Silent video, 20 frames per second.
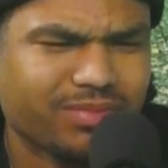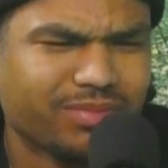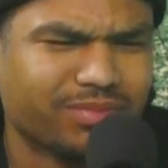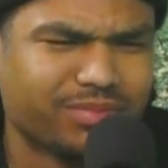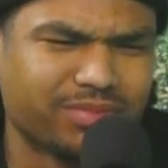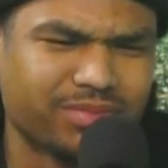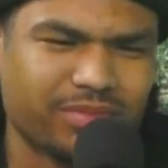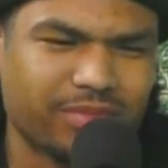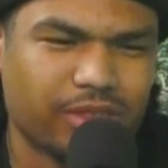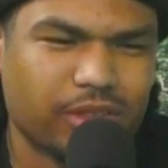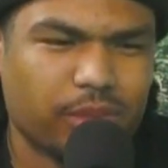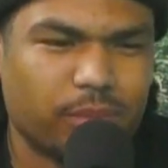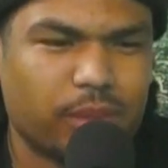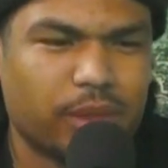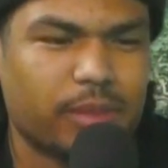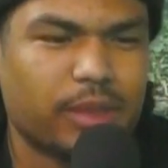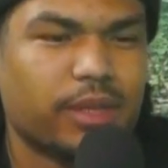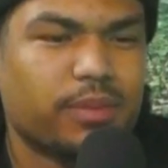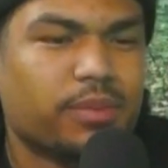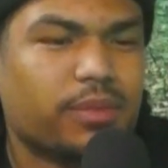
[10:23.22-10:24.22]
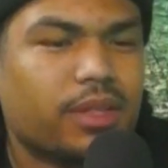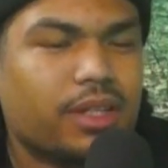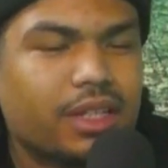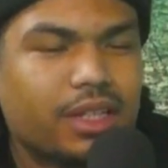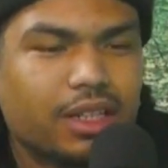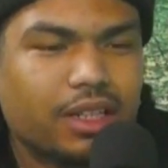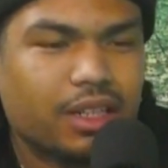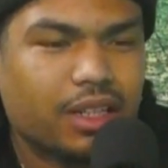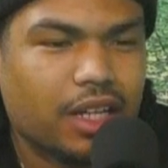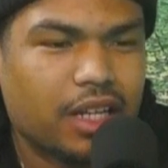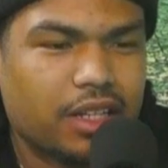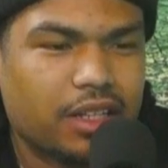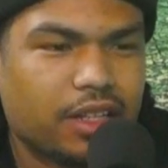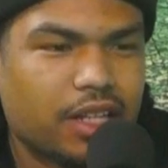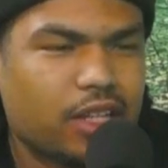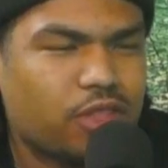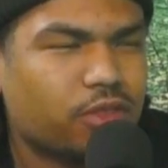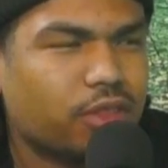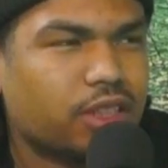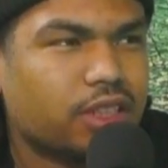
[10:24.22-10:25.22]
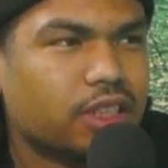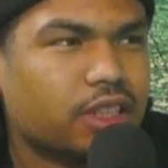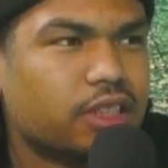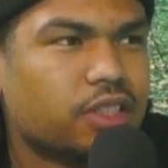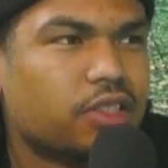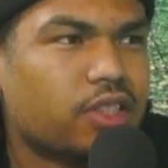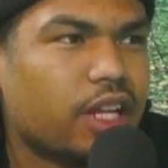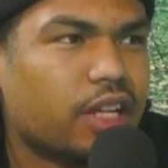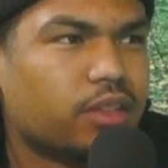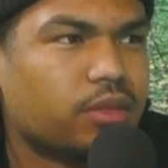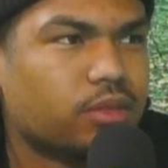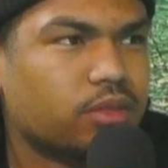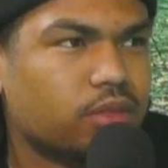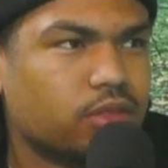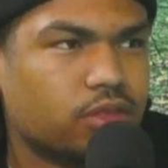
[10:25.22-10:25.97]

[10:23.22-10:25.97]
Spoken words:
My bad. And then that's really it, just like